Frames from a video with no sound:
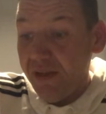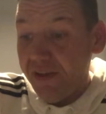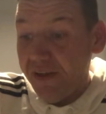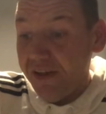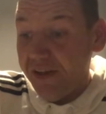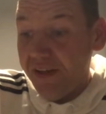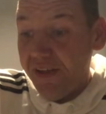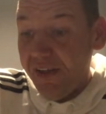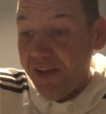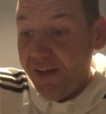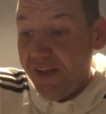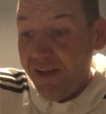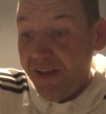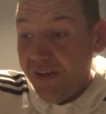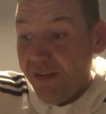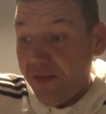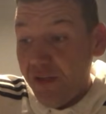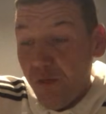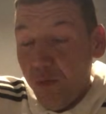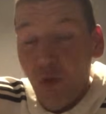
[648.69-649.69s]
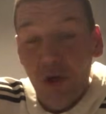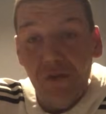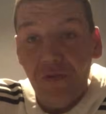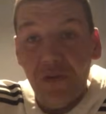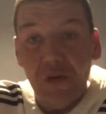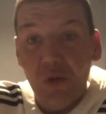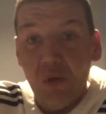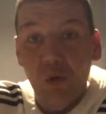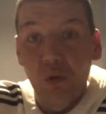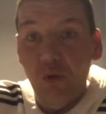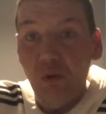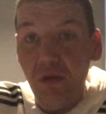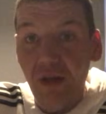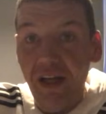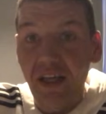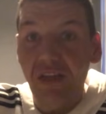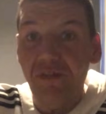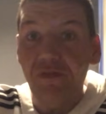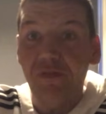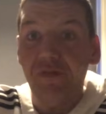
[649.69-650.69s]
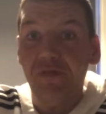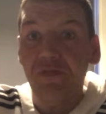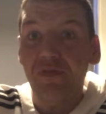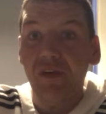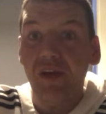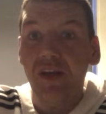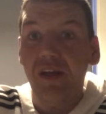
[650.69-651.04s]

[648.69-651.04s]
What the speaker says: that they'd worked their whole life.